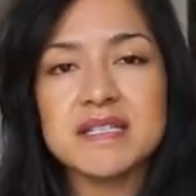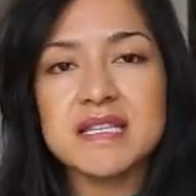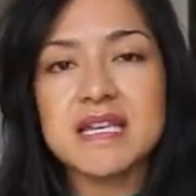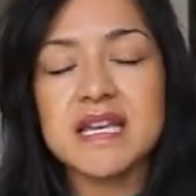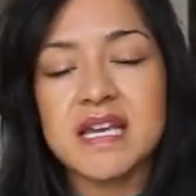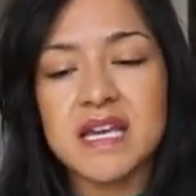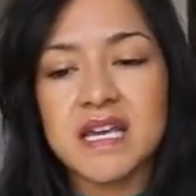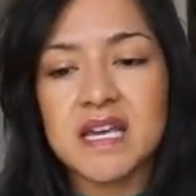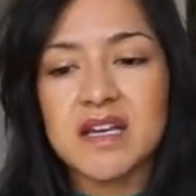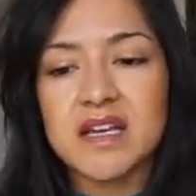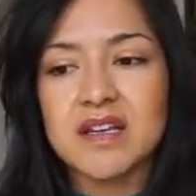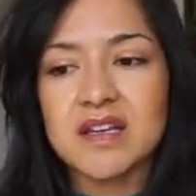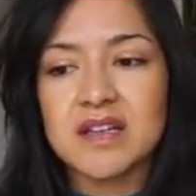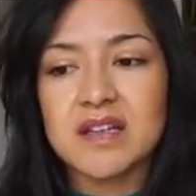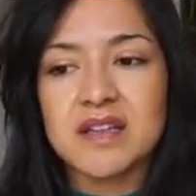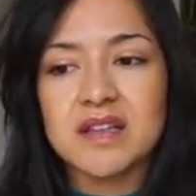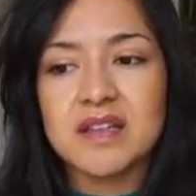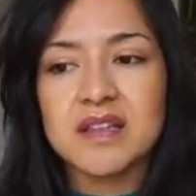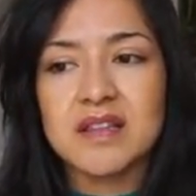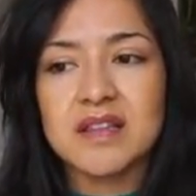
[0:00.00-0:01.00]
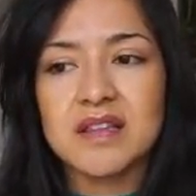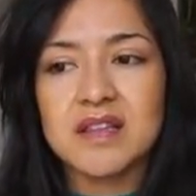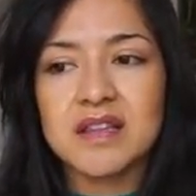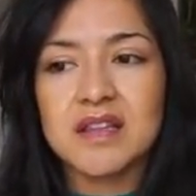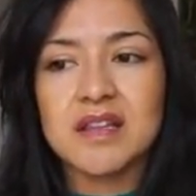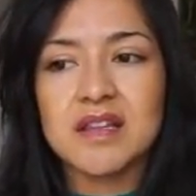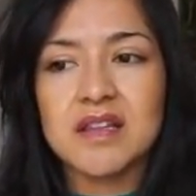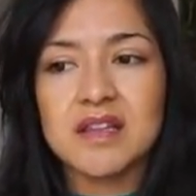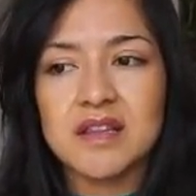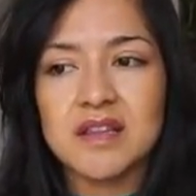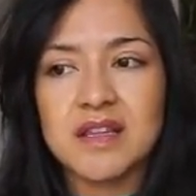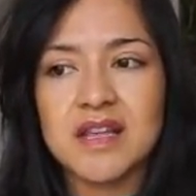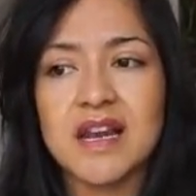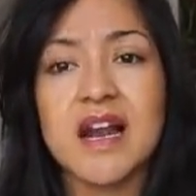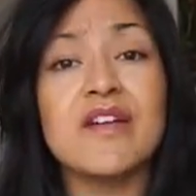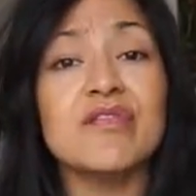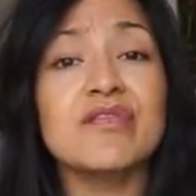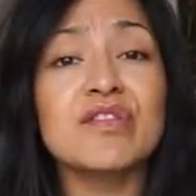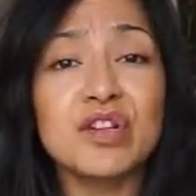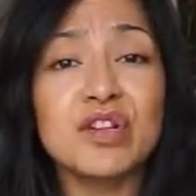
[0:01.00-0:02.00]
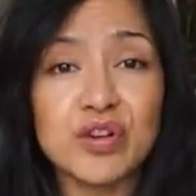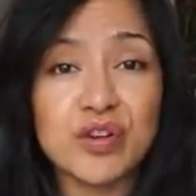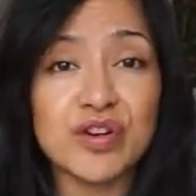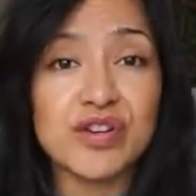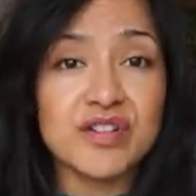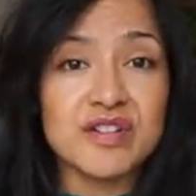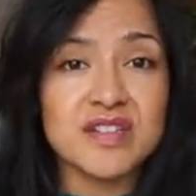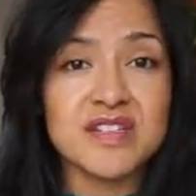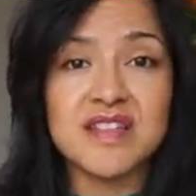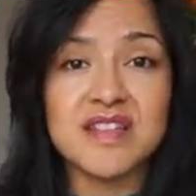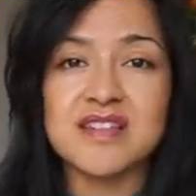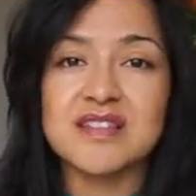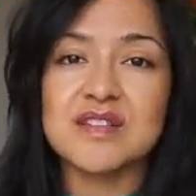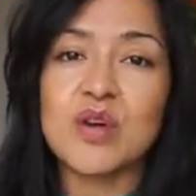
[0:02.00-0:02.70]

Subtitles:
thing that I've learned in this